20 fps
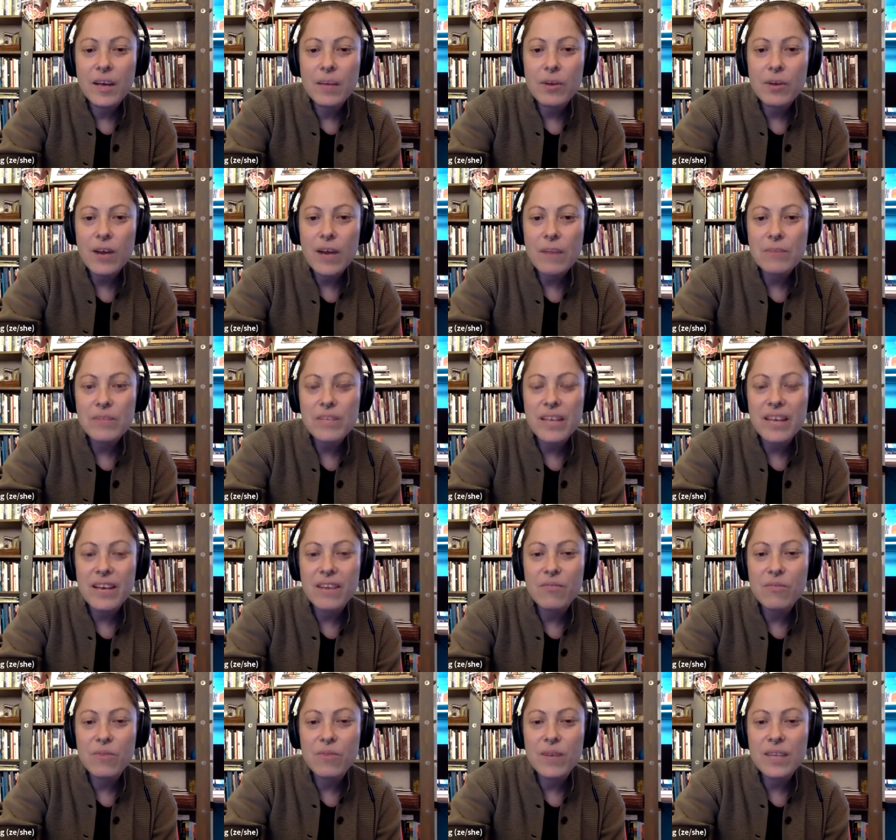perhaps I
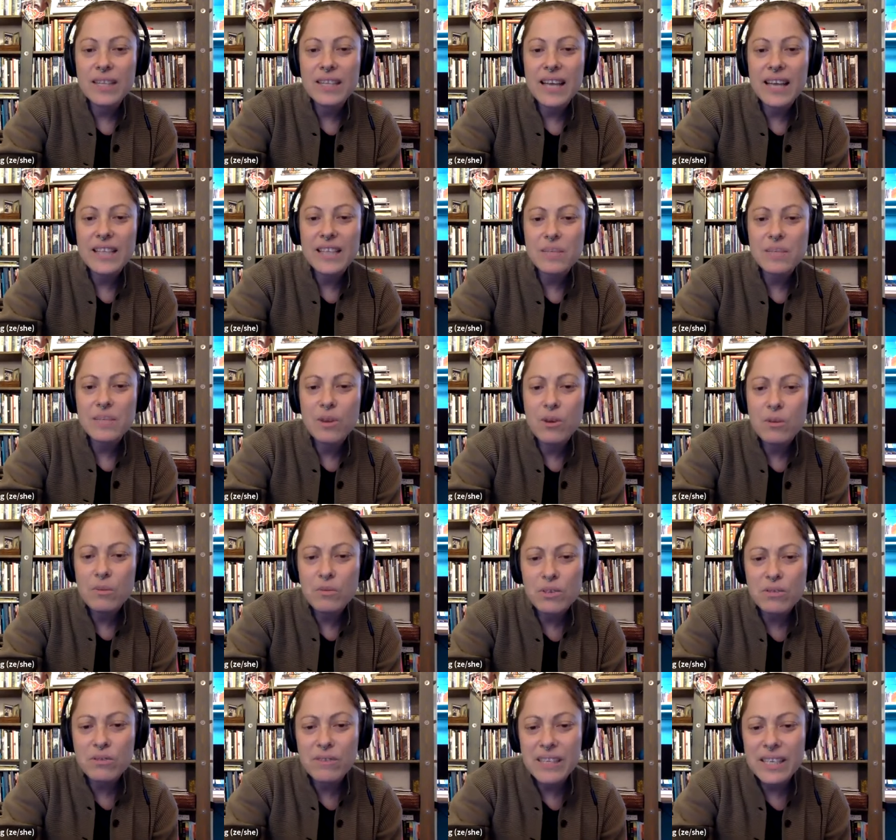have one last poem
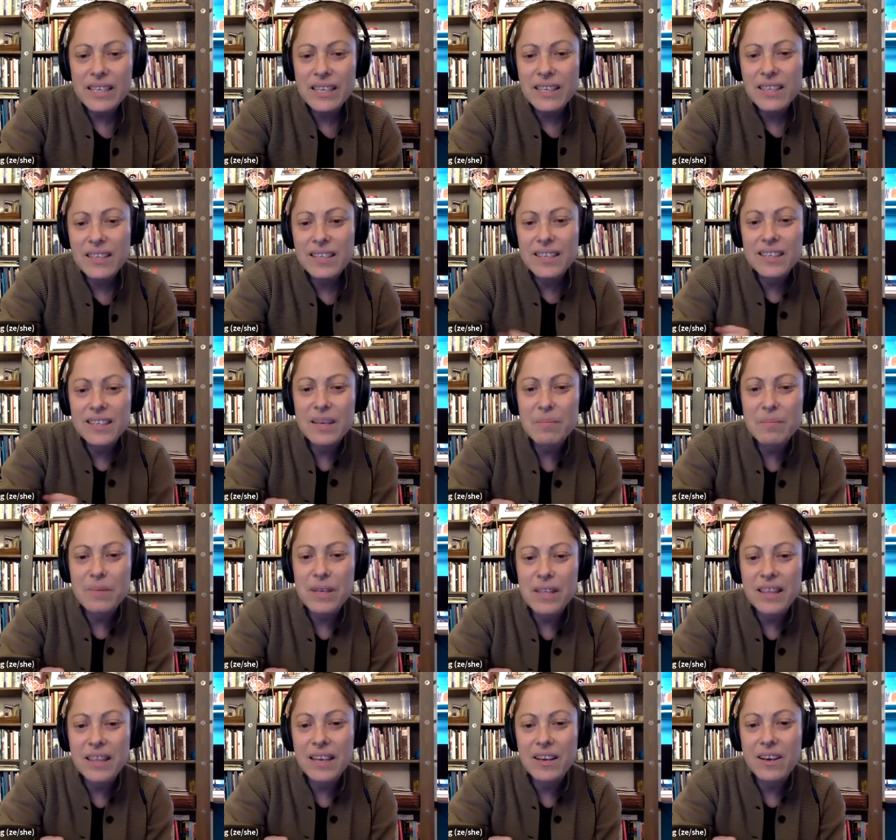to read. Let
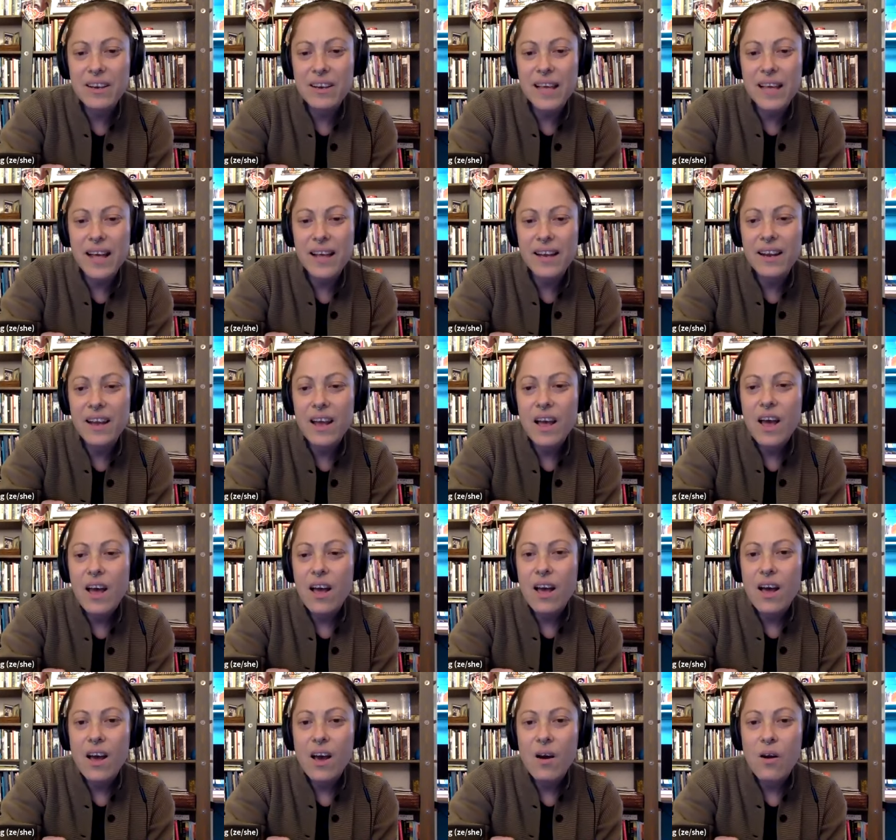me think on that.
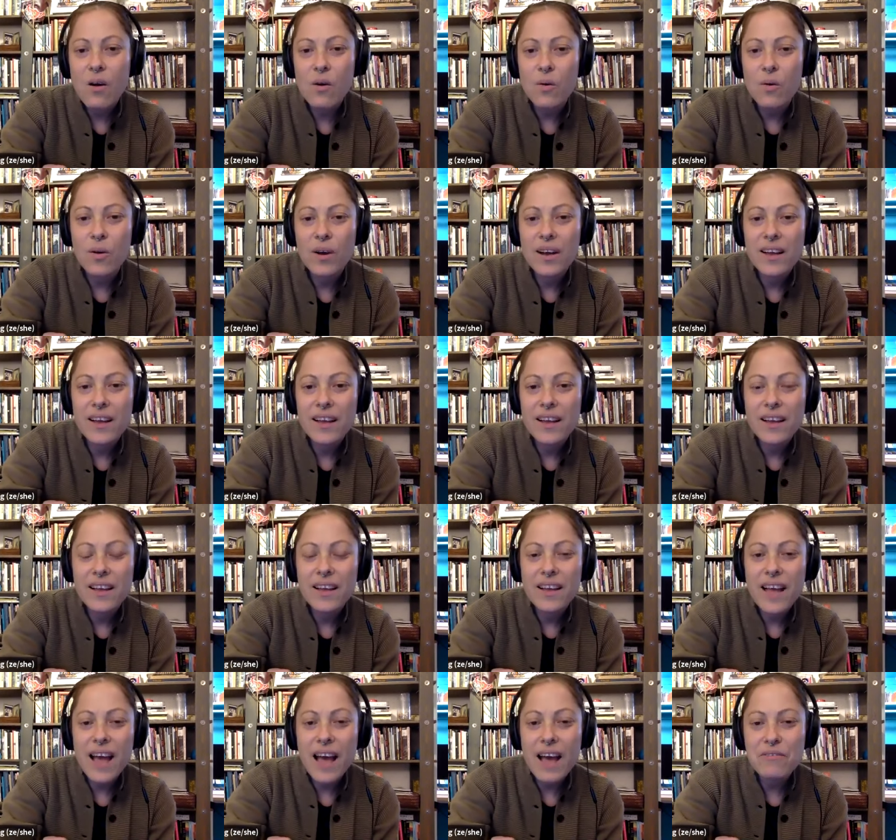Oh,
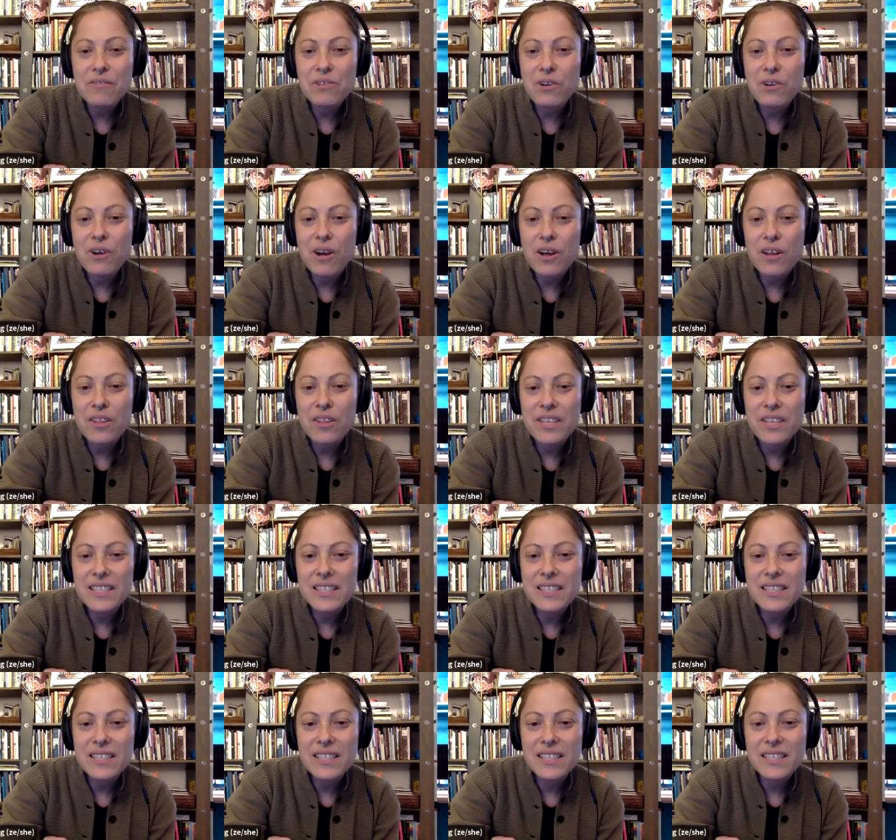after all
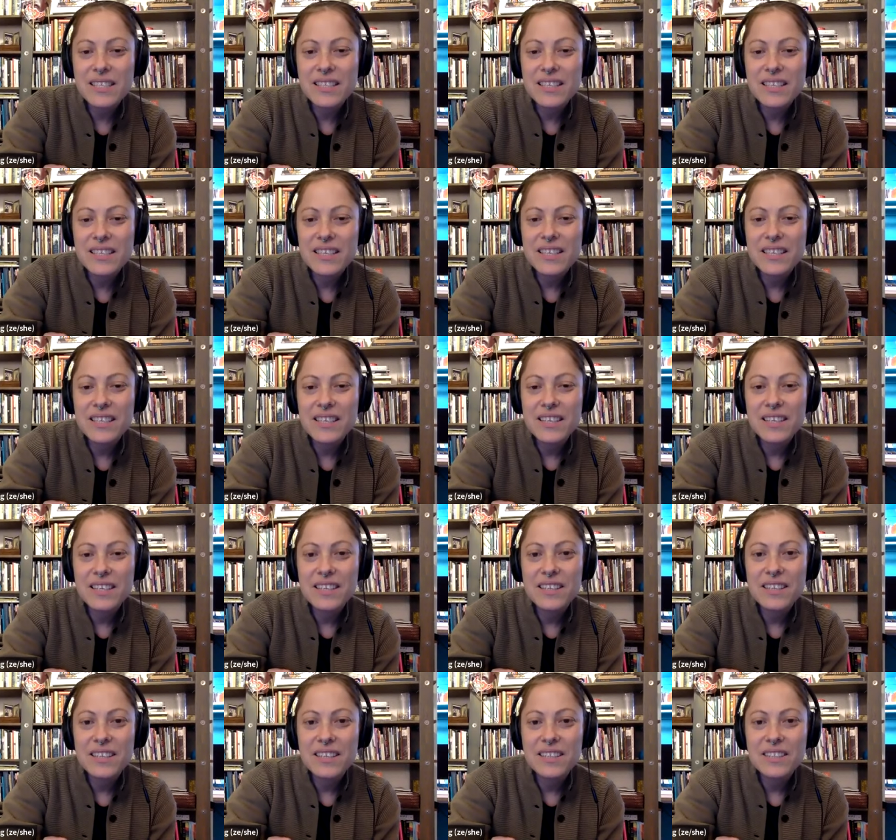this,
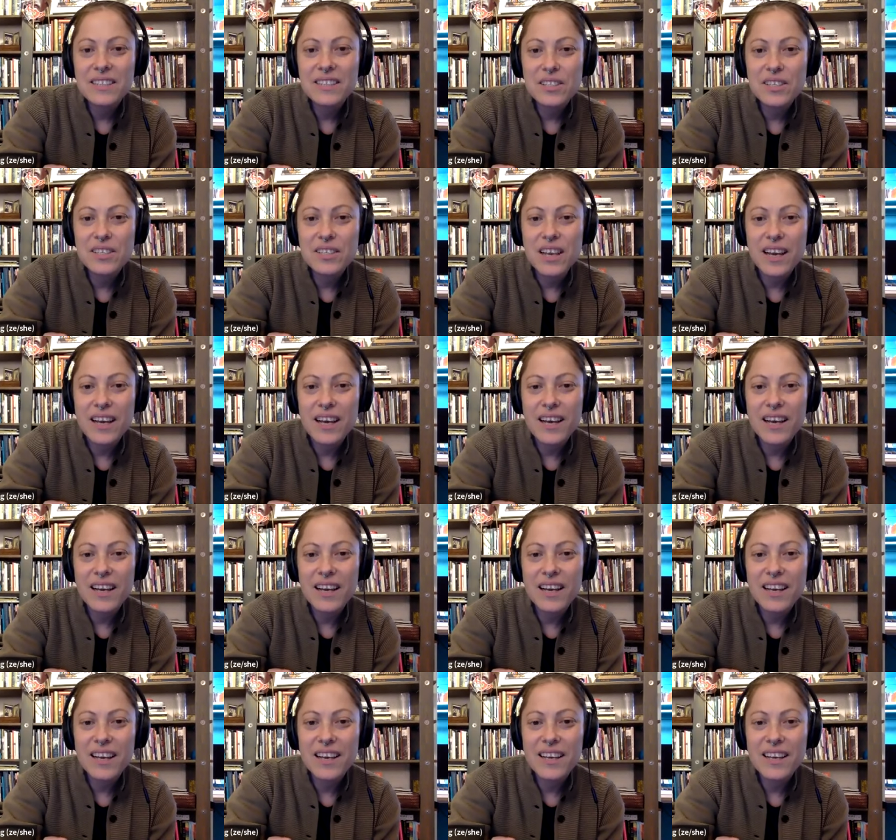
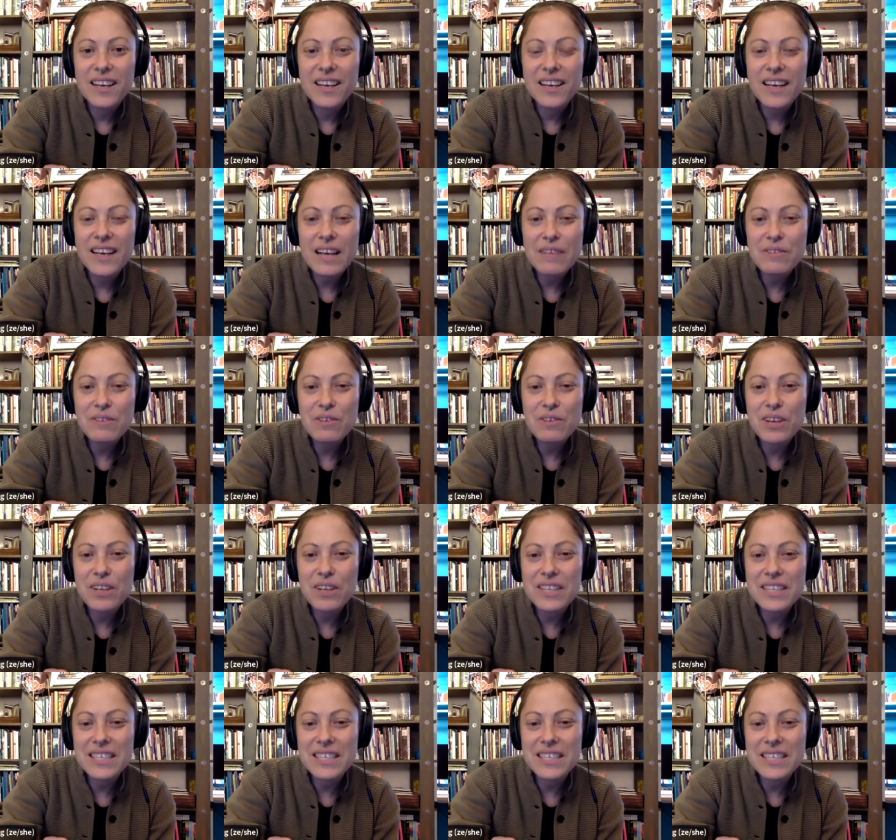uh, after all
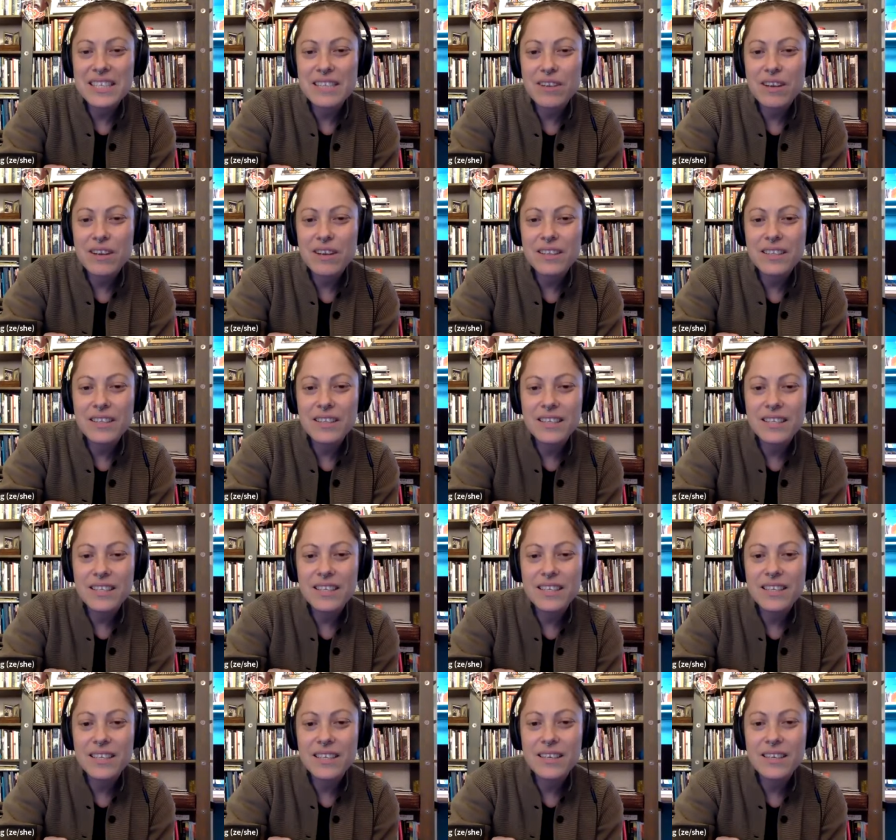this difficulty,